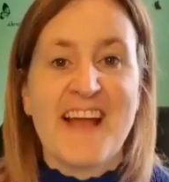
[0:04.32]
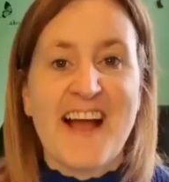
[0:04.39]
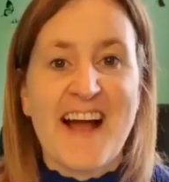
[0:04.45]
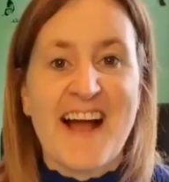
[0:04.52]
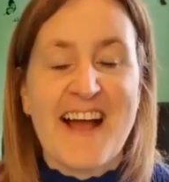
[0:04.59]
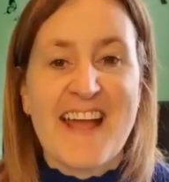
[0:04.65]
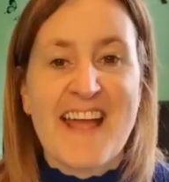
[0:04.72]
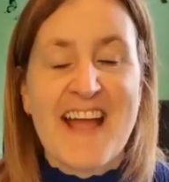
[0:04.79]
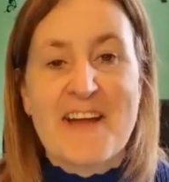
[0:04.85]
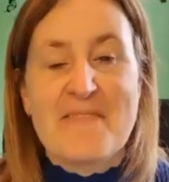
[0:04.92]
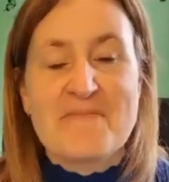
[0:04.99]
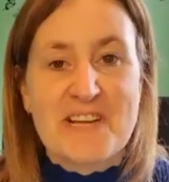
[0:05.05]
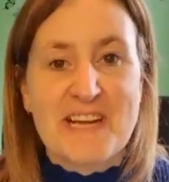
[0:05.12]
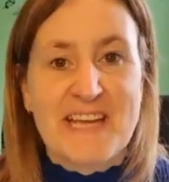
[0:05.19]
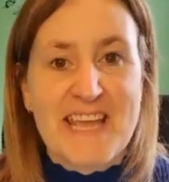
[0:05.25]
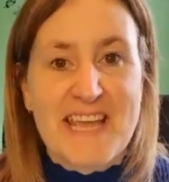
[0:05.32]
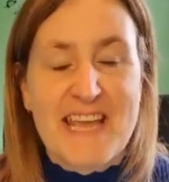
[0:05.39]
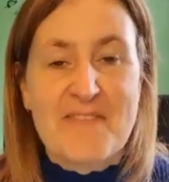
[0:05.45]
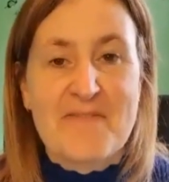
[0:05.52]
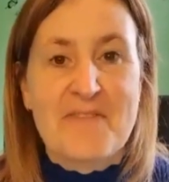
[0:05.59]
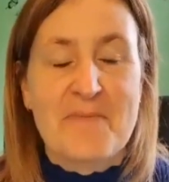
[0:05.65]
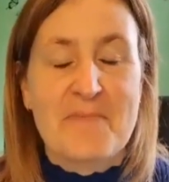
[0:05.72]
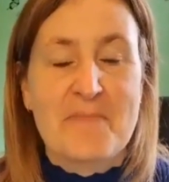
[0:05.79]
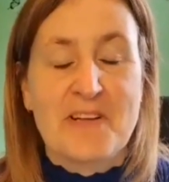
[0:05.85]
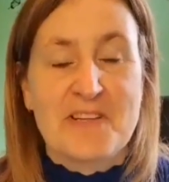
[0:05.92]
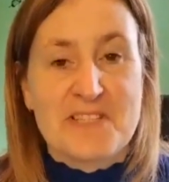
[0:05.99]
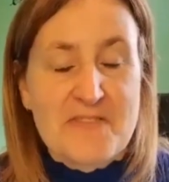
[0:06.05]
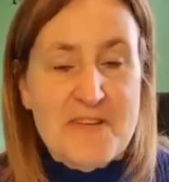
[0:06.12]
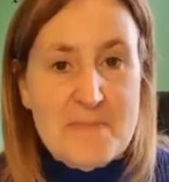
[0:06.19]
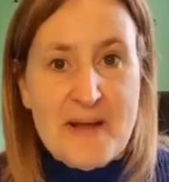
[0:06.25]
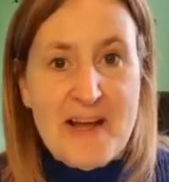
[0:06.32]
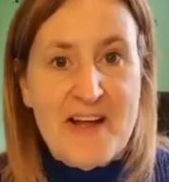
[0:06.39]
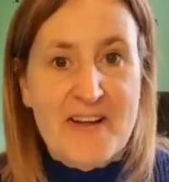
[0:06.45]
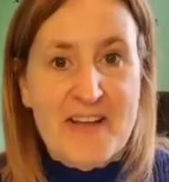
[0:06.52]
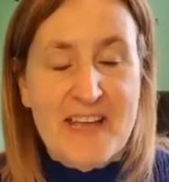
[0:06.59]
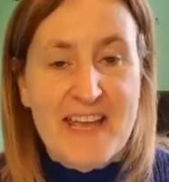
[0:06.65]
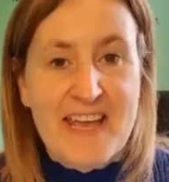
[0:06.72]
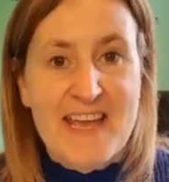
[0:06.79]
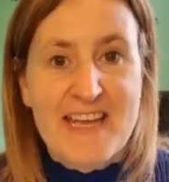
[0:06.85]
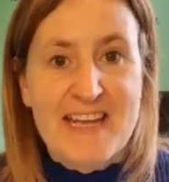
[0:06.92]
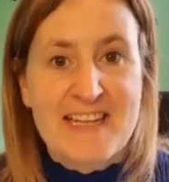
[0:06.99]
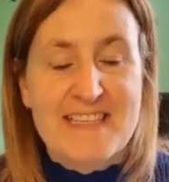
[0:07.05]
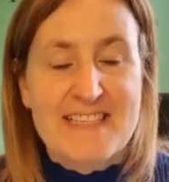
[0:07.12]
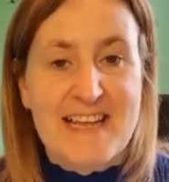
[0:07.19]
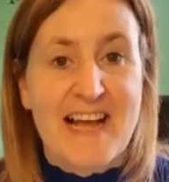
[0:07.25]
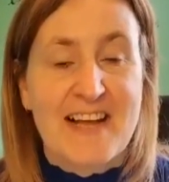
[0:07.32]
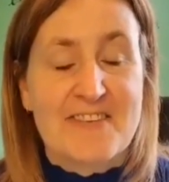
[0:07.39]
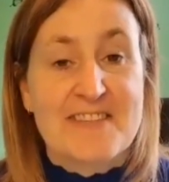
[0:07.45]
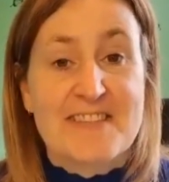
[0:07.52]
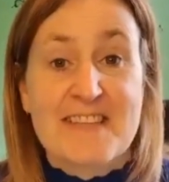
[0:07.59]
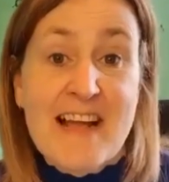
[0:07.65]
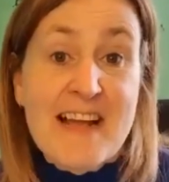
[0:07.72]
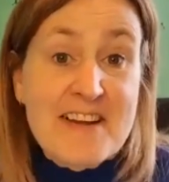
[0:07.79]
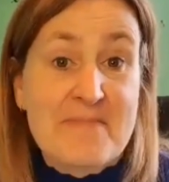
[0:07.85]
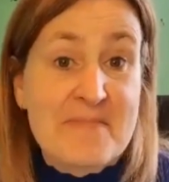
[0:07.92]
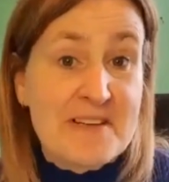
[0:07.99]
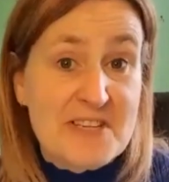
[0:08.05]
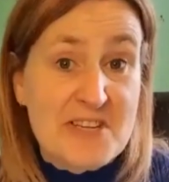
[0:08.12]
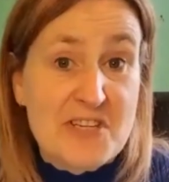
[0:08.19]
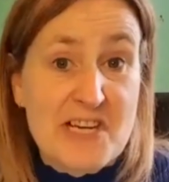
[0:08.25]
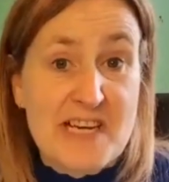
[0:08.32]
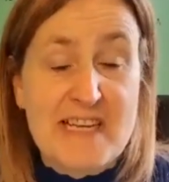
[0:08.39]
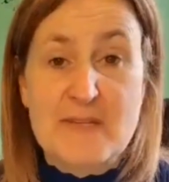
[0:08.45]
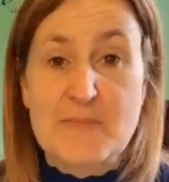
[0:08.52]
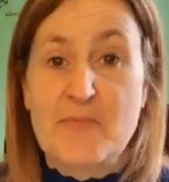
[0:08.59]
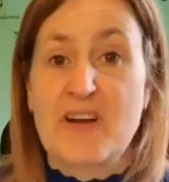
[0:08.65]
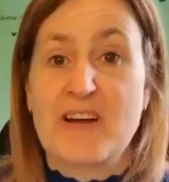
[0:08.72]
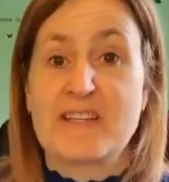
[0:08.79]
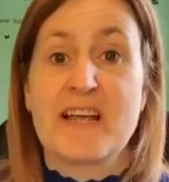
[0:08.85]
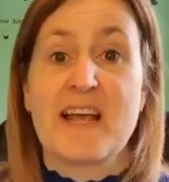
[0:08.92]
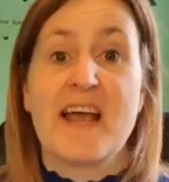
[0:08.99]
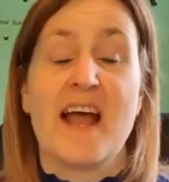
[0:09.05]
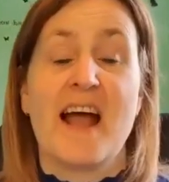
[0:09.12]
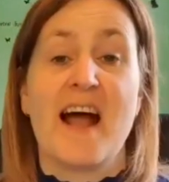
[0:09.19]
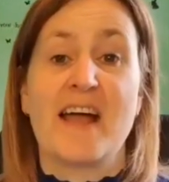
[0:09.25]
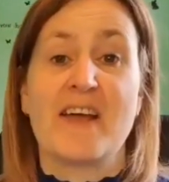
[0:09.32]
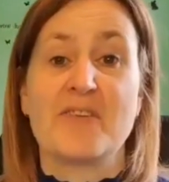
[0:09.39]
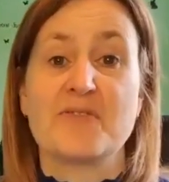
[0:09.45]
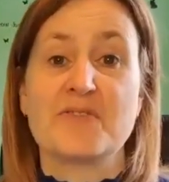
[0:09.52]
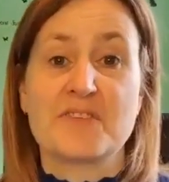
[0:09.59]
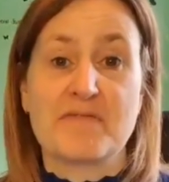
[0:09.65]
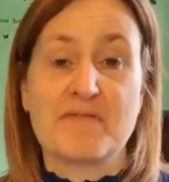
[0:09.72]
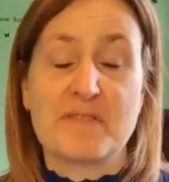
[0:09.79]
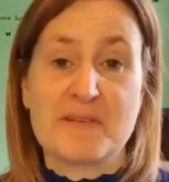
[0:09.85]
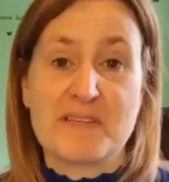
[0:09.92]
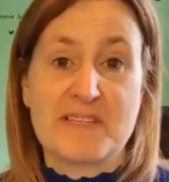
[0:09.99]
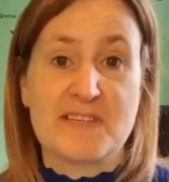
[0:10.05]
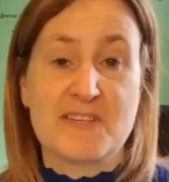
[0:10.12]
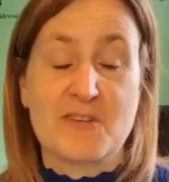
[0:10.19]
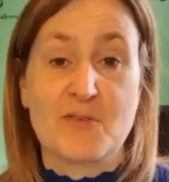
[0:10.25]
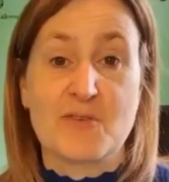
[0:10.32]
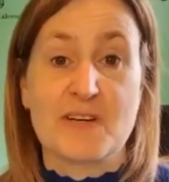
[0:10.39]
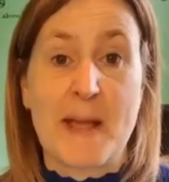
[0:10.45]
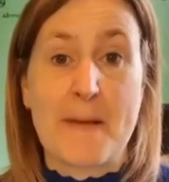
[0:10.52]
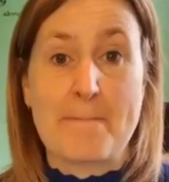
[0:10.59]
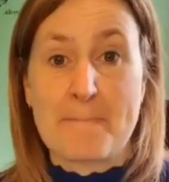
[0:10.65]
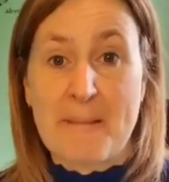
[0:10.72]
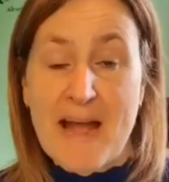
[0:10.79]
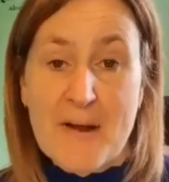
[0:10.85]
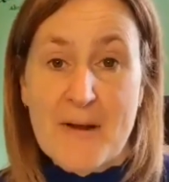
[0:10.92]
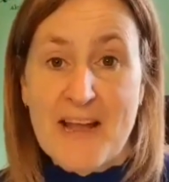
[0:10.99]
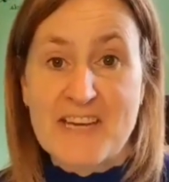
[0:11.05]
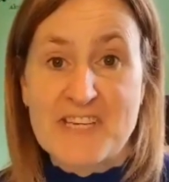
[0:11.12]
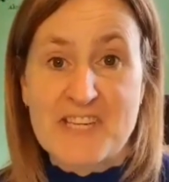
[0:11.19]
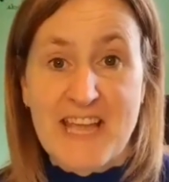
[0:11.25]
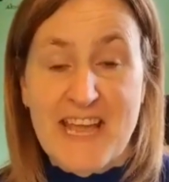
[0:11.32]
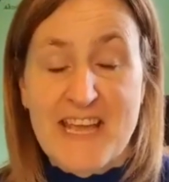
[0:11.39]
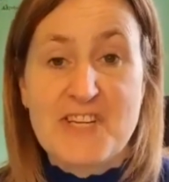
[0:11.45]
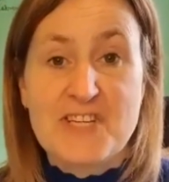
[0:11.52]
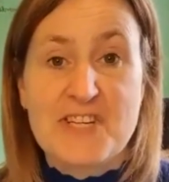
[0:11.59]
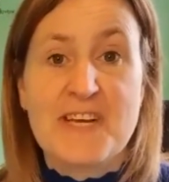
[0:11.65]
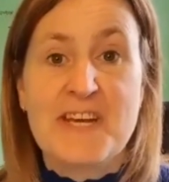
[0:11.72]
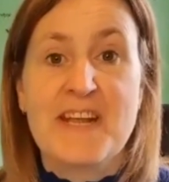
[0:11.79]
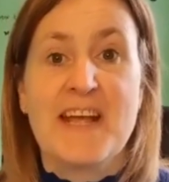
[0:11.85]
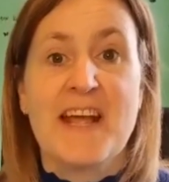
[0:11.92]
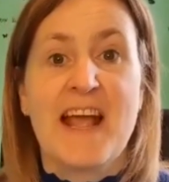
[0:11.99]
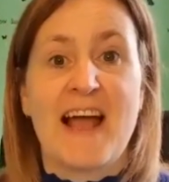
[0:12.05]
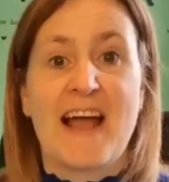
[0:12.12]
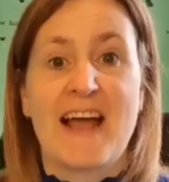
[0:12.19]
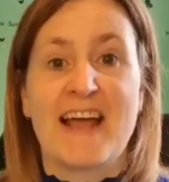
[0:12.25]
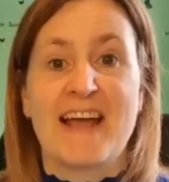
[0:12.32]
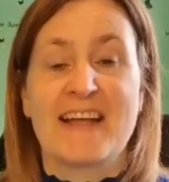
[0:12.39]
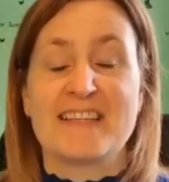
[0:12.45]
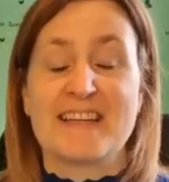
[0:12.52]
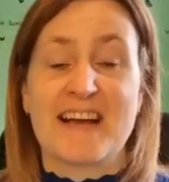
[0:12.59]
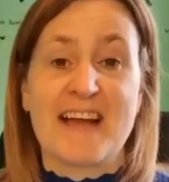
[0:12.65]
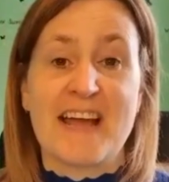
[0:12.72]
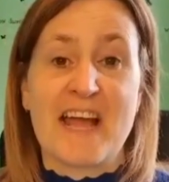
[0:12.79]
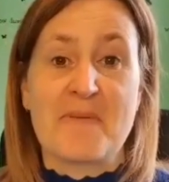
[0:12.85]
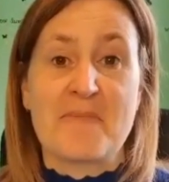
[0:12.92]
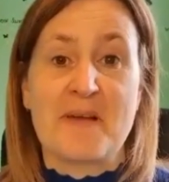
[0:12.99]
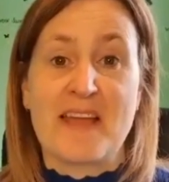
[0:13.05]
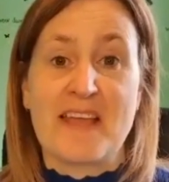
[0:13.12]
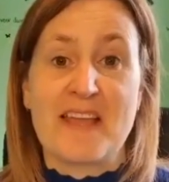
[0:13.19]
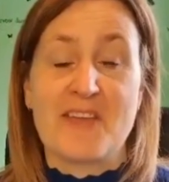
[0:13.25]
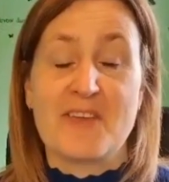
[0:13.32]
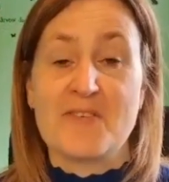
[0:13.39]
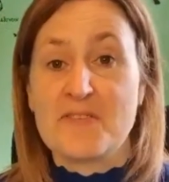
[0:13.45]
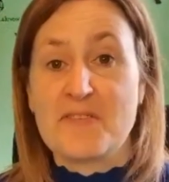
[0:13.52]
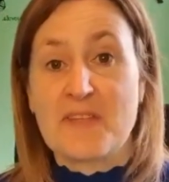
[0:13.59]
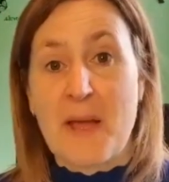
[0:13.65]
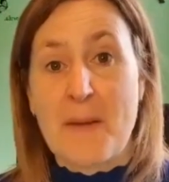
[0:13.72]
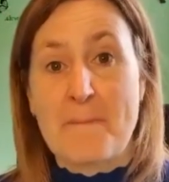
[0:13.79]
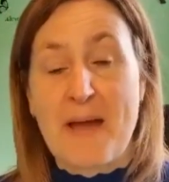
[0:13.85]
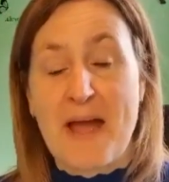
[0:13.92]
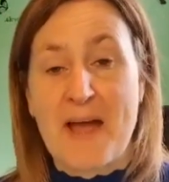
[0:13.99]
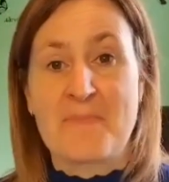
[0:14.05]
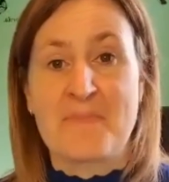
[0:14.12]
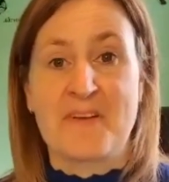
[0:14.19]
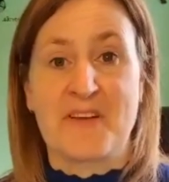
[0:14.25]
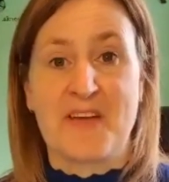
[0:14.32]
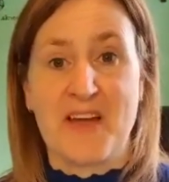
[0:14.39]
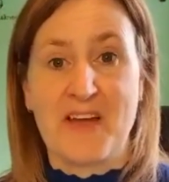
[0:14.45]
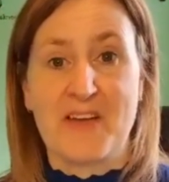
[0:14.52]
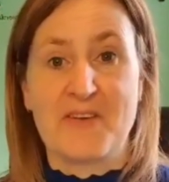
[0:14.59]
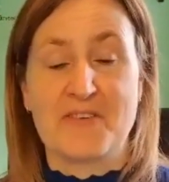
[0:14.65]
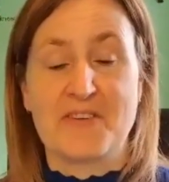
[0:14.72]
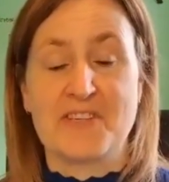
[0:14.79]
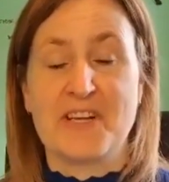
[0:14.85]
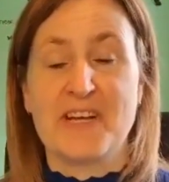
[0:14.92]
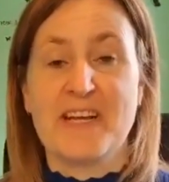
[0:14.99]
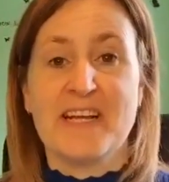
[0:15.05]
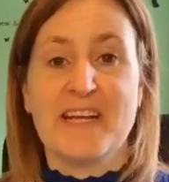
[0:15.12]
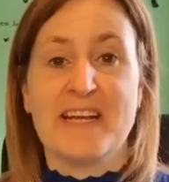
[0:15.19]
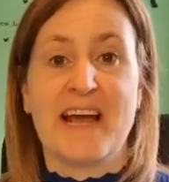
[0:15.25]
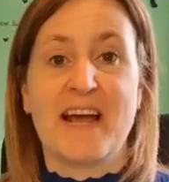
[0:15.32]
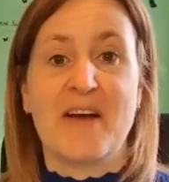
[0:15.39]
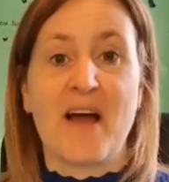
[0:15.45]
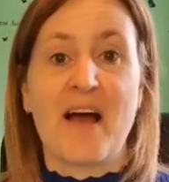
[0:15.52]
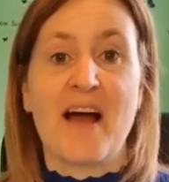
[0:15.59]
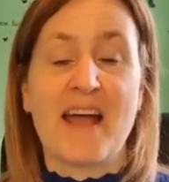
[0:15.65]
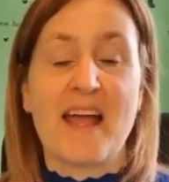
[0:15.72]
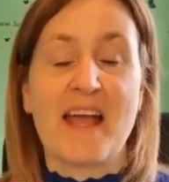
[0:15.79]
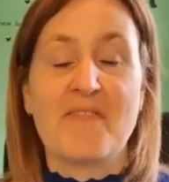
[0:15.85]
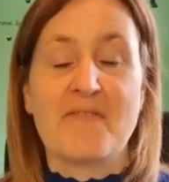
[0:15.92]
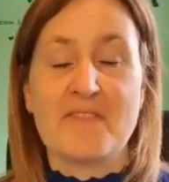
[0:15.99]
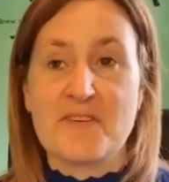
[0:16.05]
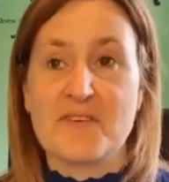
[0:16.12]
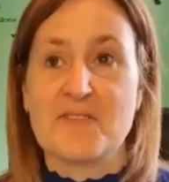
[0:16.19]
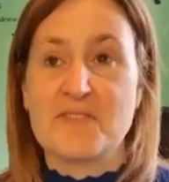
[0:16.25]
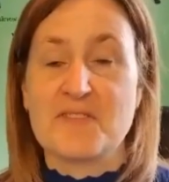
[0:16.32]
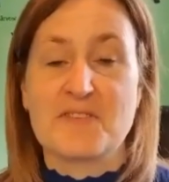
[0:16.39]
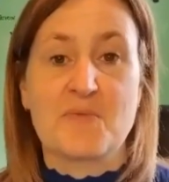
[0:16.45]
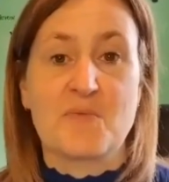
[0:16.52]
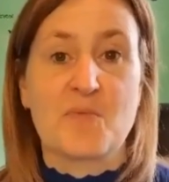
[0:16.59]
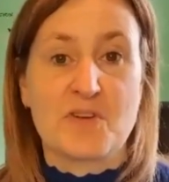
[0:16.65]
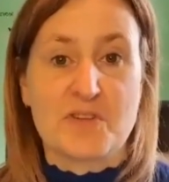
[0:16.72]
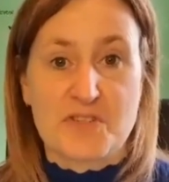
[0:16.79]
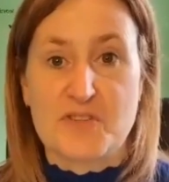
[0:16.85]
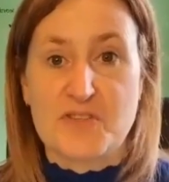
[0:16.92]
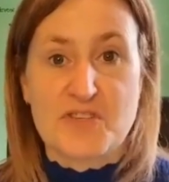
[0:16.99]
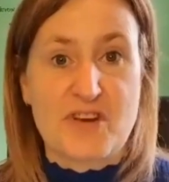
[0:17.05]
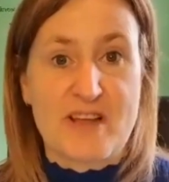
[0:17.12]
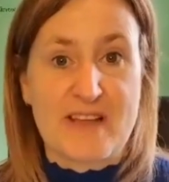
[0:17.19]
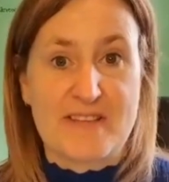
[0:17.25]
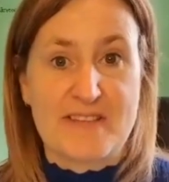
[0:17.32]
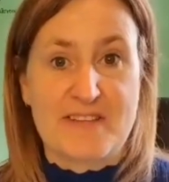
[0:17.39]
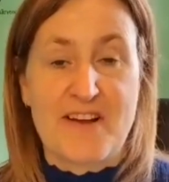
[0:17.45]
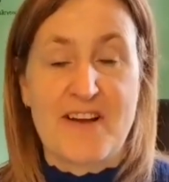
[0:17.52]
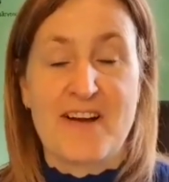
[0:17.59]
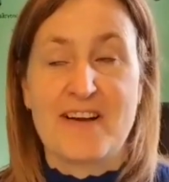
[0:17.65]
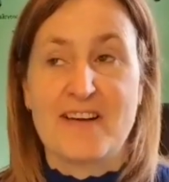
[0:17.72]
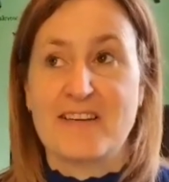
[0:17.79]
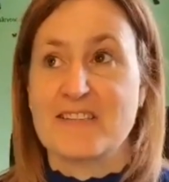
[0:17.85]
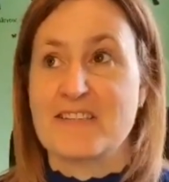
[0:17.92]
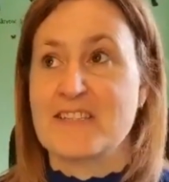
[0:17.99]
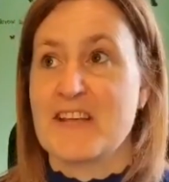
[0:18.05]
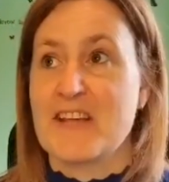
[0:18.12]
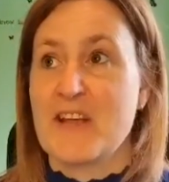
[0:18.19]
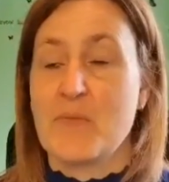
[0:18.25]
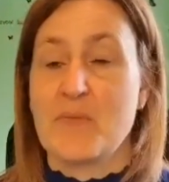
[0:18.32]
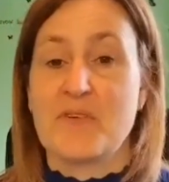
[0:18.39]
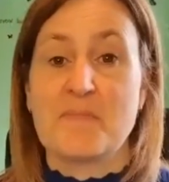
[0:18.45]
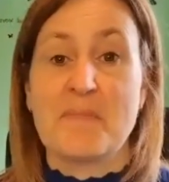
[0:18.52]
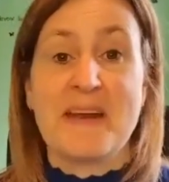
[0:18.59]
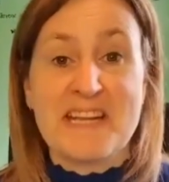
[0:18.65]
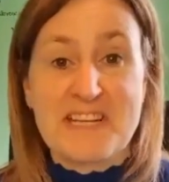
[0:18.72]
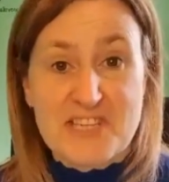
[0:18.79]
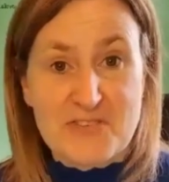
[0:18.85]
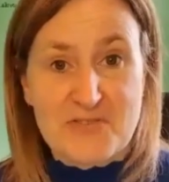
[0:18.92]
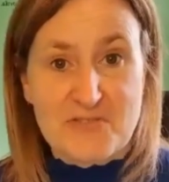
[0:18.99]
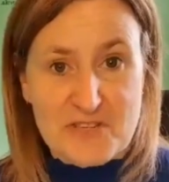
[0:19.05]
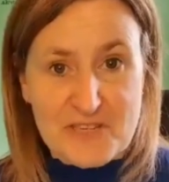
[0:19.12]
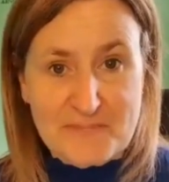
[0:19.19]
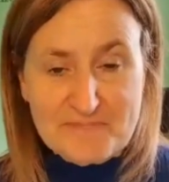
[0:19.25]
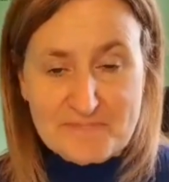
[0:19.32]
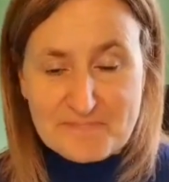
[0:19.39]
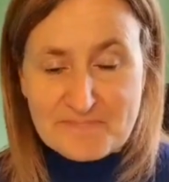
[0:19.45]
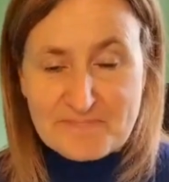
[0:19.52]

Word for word: Hi, I'm Jackie from Positively Empowered Kids. Outside of my social enterprise, I also run a business called Empower Education and I am a youth empowerment coach. Now, I have used What's Your Strengths cards with many children